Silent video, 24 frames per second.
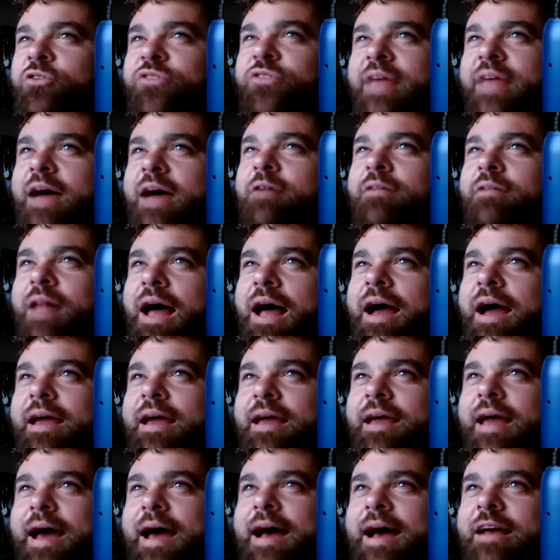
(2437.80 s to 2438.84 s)
sound like
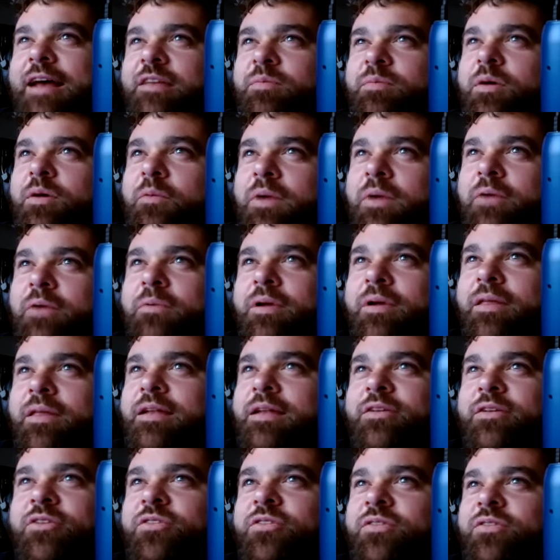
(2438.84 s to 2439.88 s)
it, guys, but we really
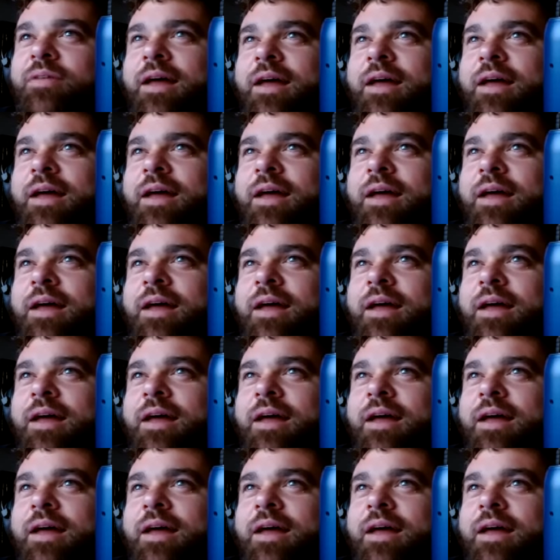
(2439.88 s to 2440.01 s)
just